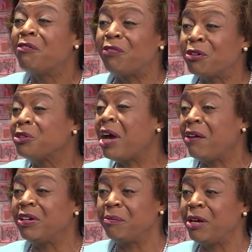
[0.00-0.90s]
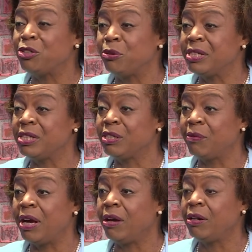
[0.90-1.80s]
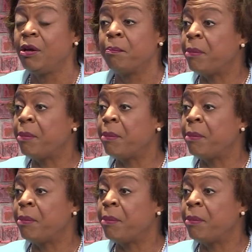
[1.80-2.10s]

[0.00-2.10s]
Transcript: folks are having to make choices around